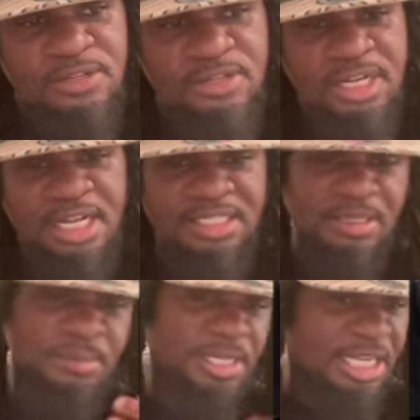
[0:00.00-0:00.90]
good
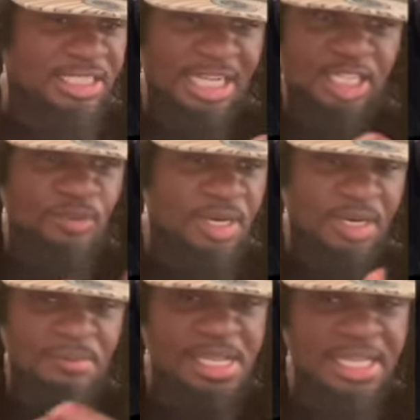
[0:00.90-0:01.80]
concept because that's one of
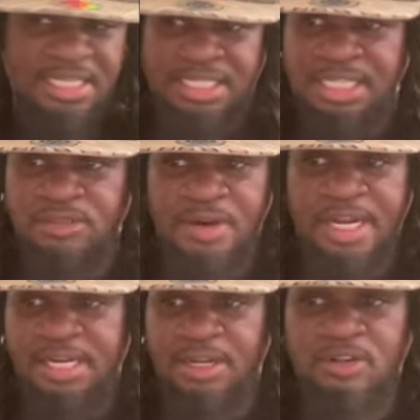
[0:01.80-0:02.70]
the biggest thing
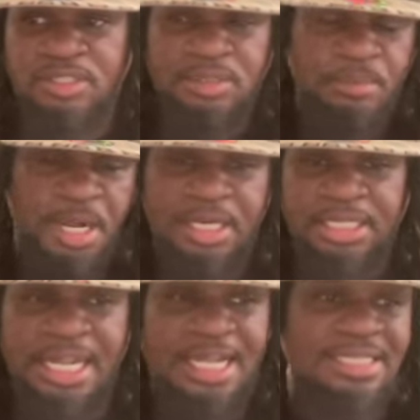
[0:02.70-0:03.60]
right now is
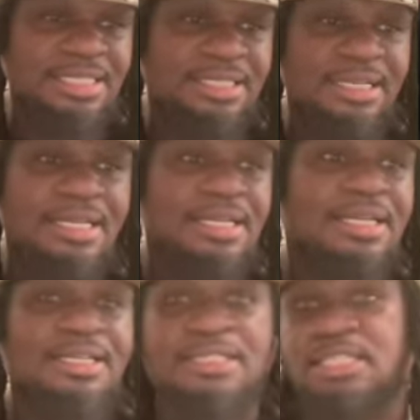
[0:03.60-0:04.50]
podcasting.
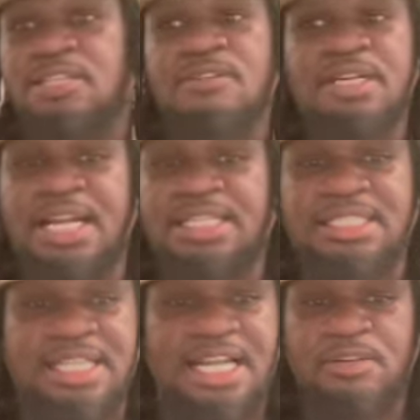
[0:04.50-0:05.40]
Considering that's
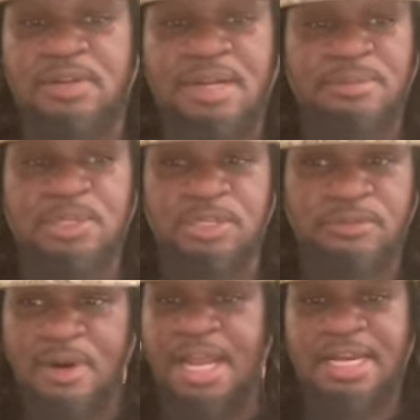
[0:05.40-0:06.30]
exactly what I'm
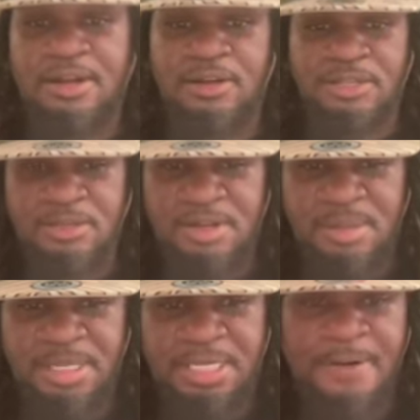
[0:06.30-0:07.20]
doing right now, you know what
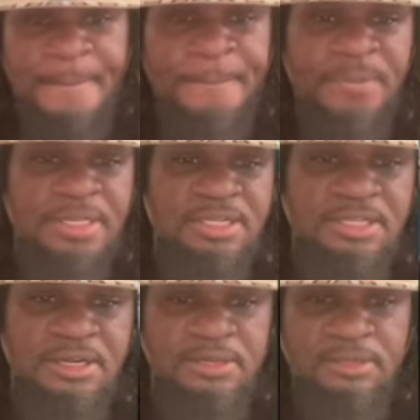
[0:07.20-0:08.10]
I mean?
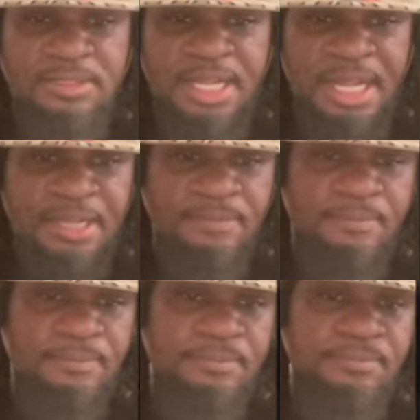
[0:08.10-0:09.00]
So hey.
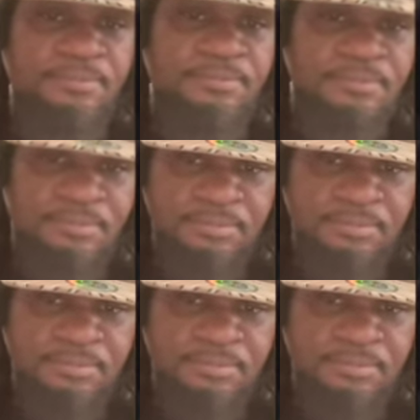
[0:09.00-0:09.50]
You're about